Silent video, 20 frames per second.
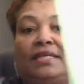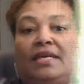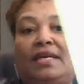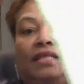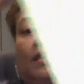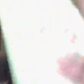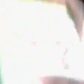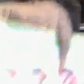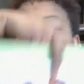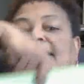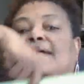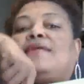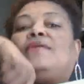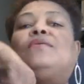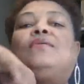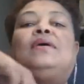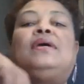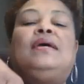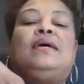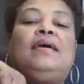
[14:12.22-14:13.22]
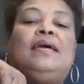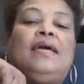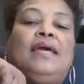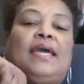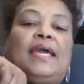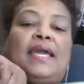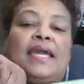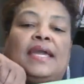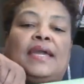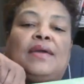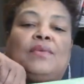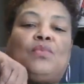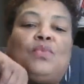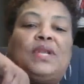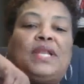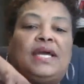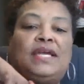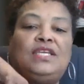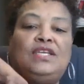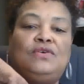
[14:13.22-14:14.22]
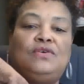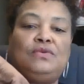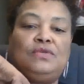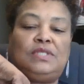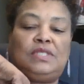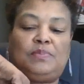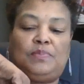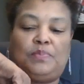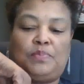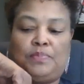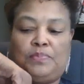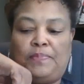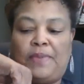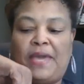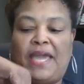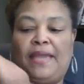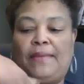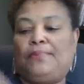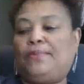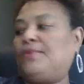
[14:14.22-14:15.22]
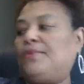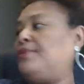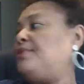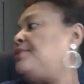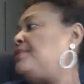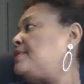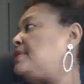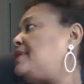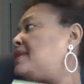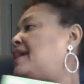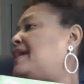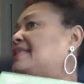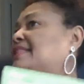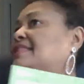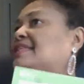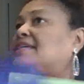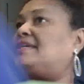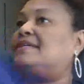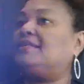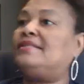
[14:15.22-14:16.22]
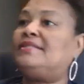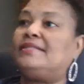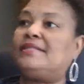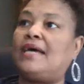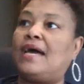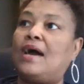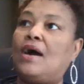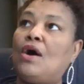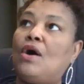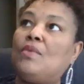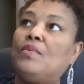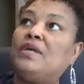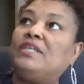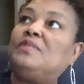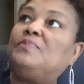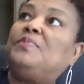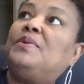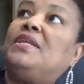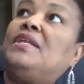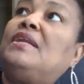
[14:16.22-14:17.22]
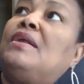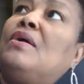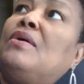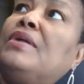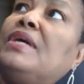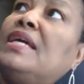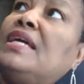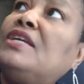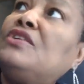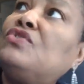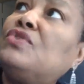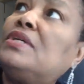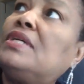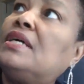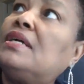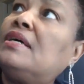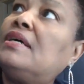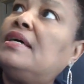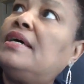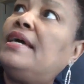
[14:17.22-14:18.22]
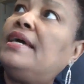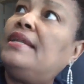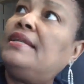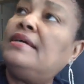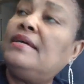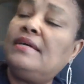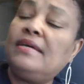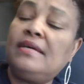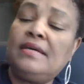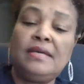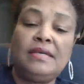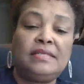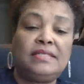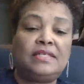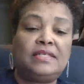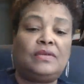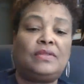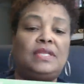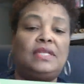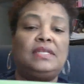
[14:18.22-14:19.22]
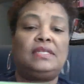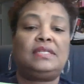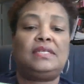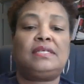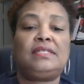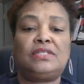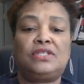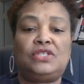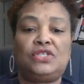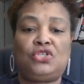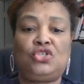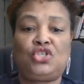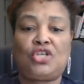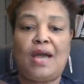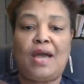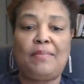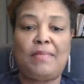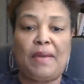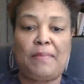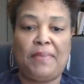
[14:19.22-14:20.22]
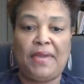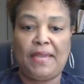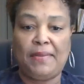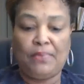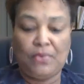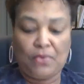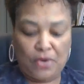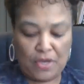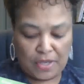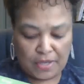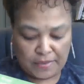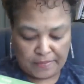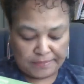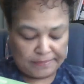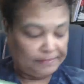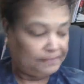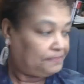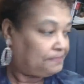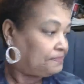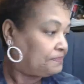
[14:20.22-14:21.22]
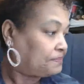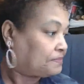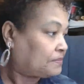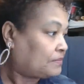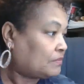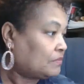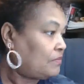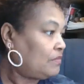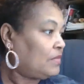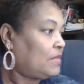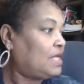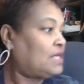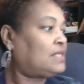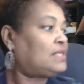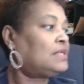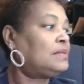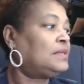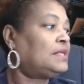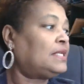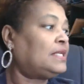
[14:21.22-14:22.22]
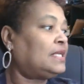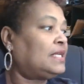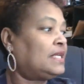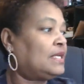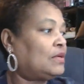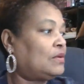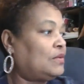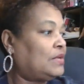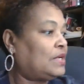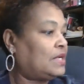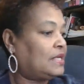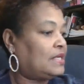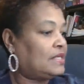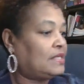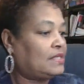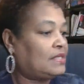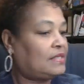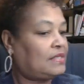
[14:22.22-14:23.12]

cut this out. And when I use paper like this, I always put it on an intricate cut so that it doesn't just chop my paper up. So I'm going to get Cricut,